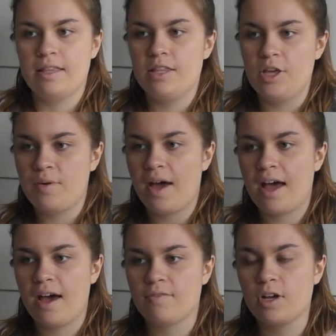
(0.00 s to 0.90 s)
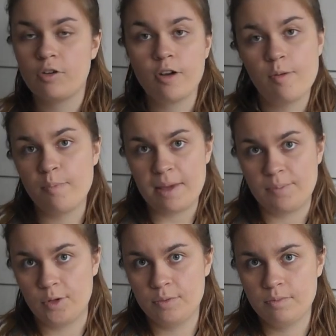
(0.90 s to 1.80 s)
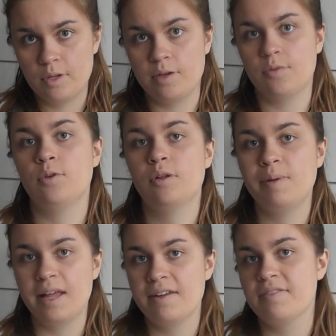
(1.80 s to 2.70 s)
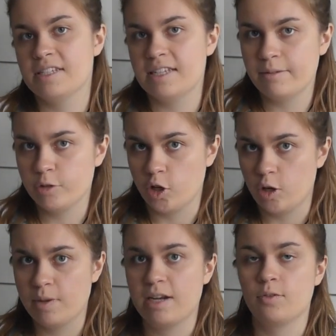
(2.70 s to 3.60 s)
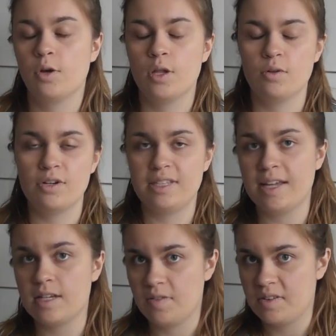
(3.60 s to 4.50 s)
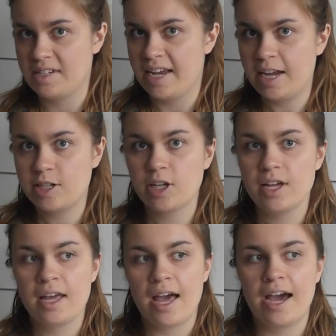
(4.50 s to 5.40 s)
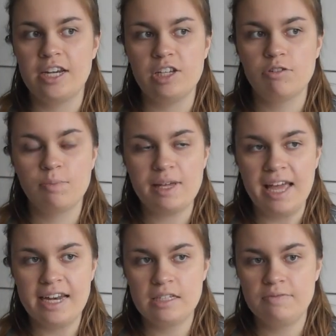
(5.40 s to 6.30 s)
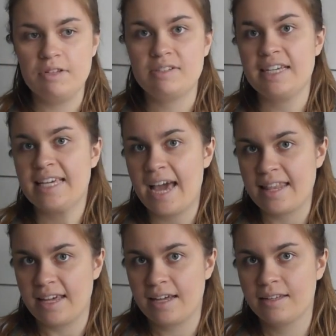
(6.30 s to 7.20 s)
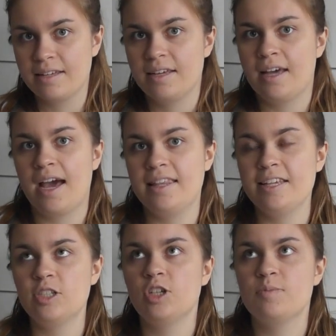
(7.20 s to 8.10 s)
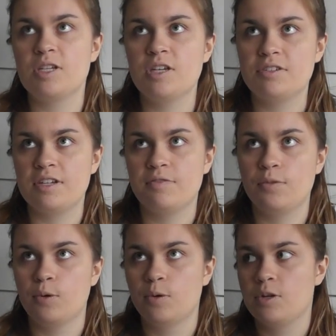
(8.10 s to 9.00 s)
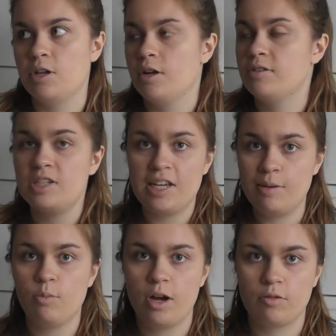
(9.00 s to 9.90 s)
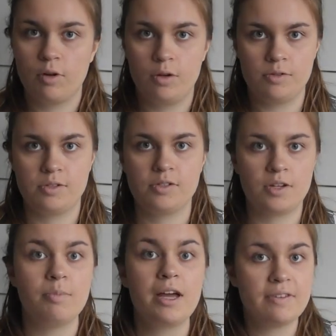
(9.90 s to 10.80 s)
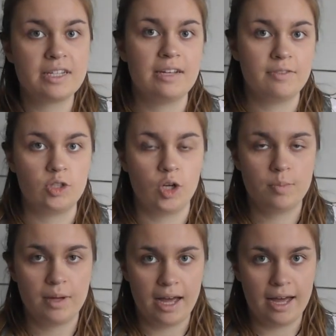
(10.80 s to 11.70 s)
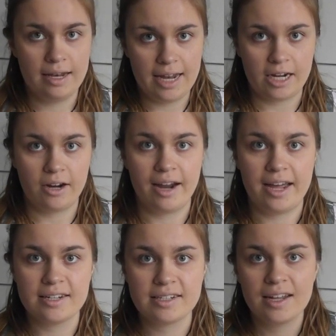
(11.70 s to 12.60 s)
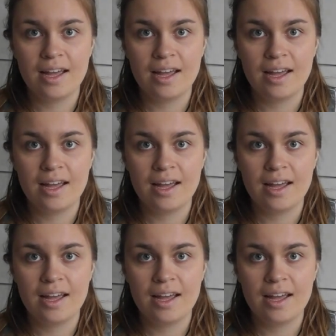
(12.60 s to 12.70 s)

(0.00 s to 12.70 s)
you have a group of people who have all applied for the same job and have gotten through to the interview stage, and you will be interviewed together. And these jobs are usually for, you know, teamwork roles. So my first ever job at Legoland,